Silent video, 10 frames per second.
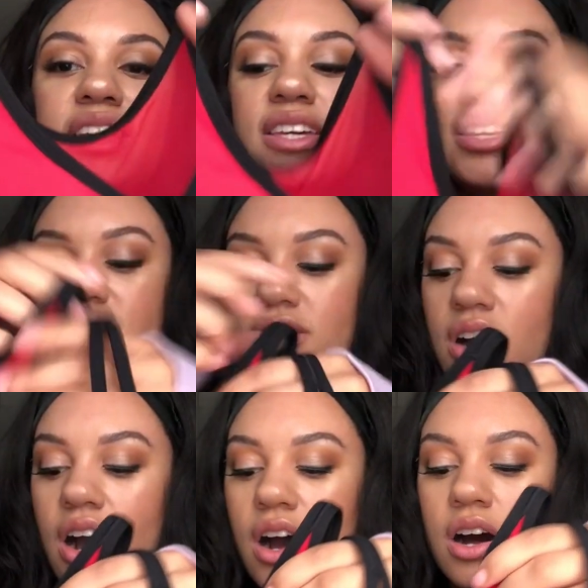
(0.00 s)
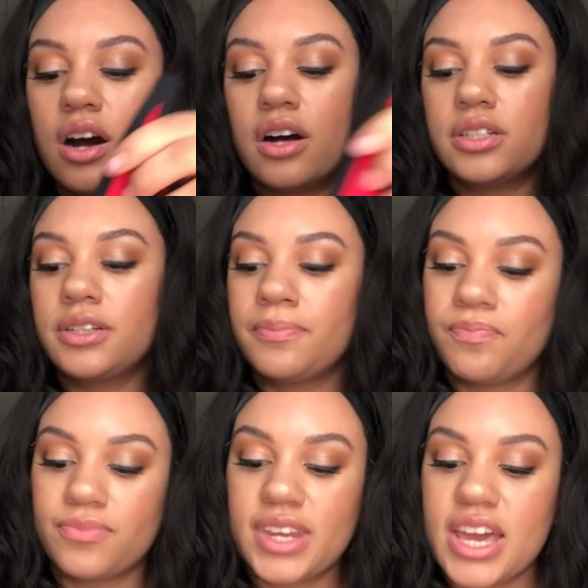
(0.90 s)
It is called
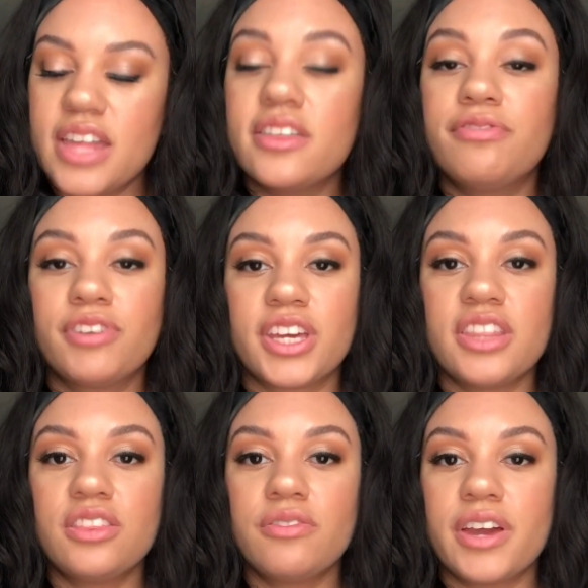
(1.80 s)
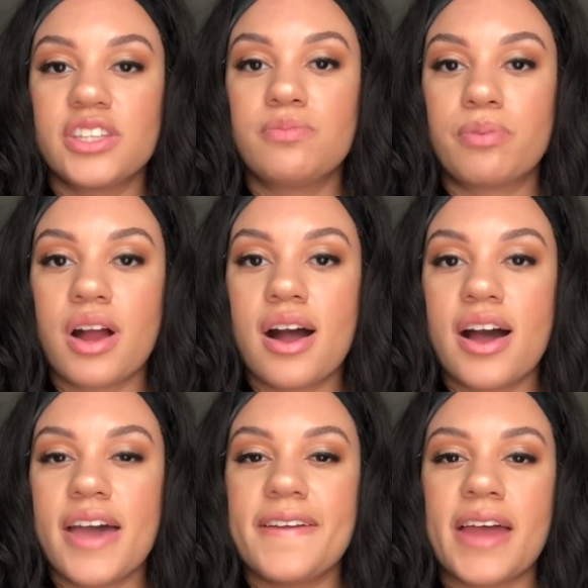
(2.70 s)
the Forget the Rest
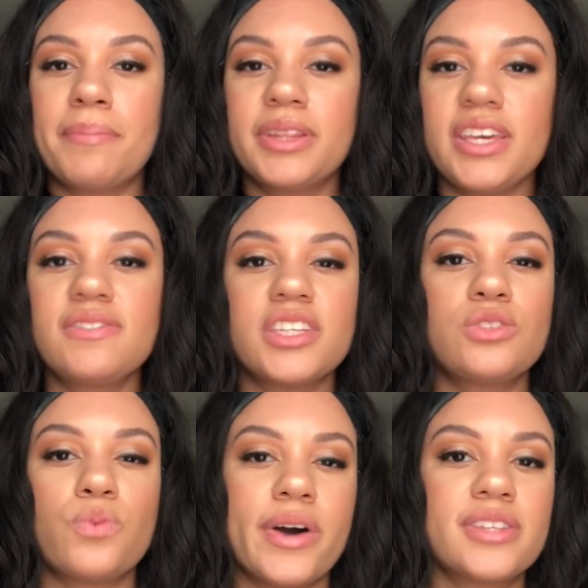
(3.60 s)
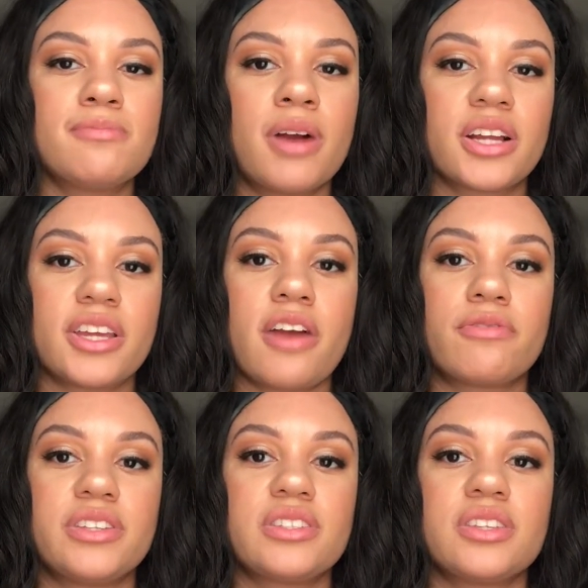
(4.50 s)
bra, and I believe this was marked
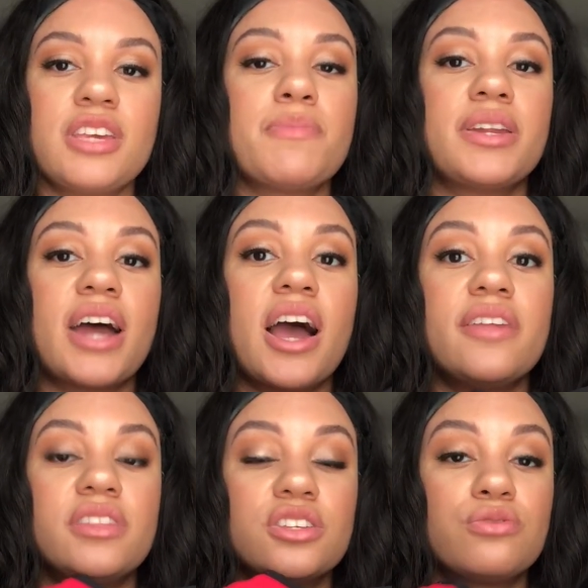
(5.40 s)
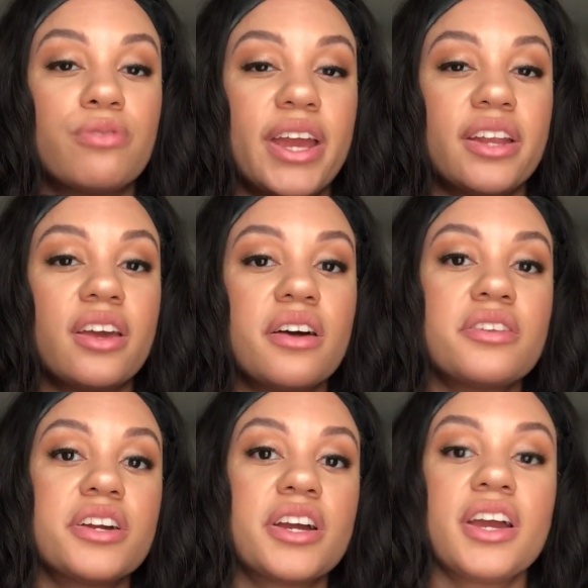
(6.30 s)
down recently, but not in this red
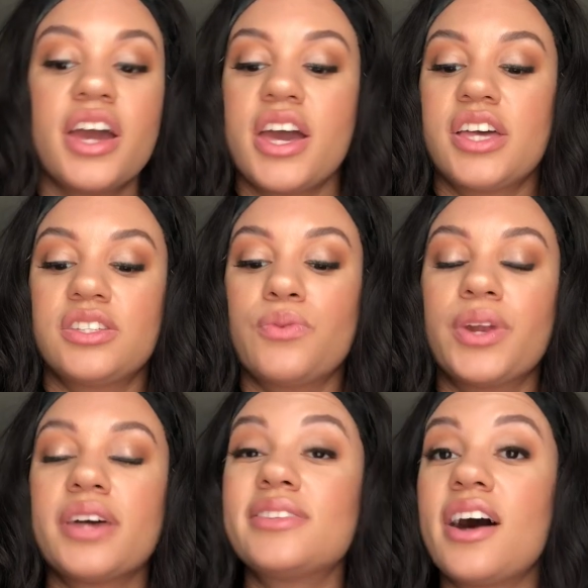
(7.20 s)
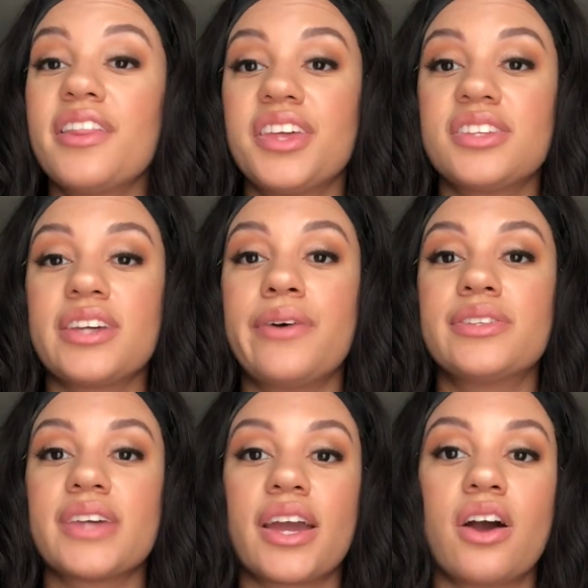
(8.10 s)
color. So when I saw this, I
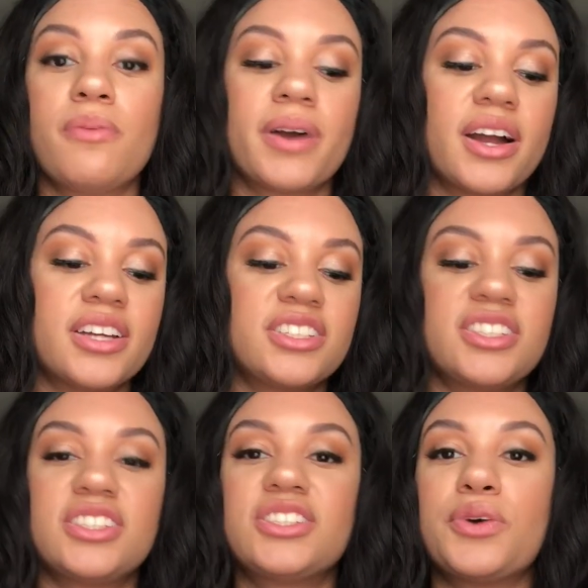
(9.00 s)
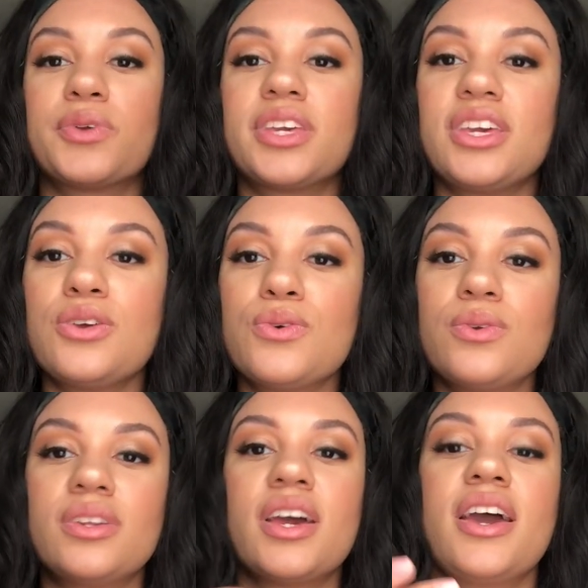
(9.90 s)
was like, oh my gosh, this is so
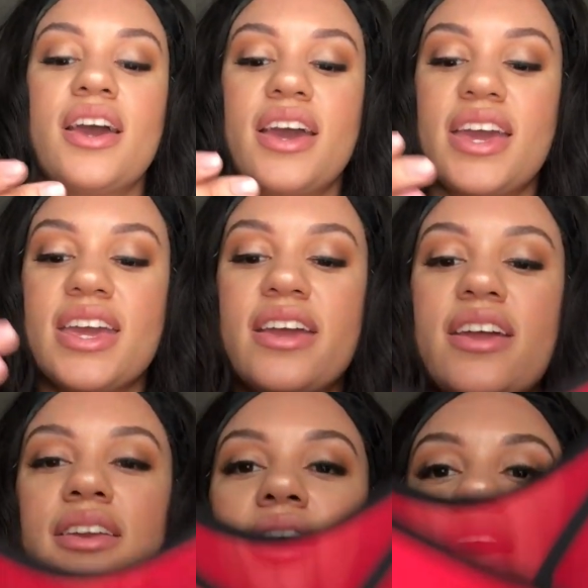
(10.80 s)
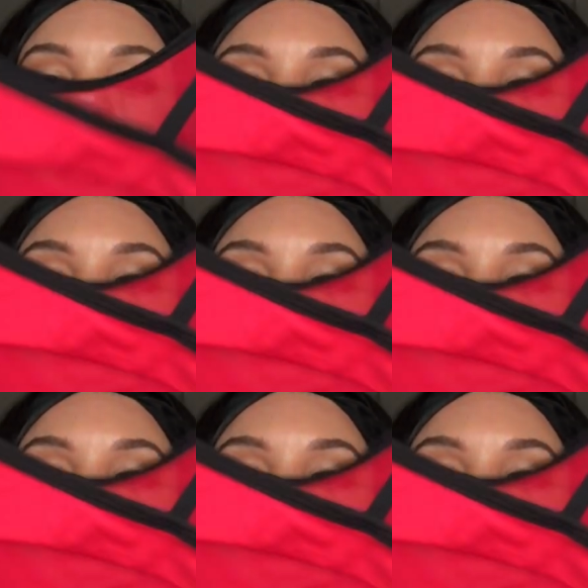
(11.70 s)
cute. And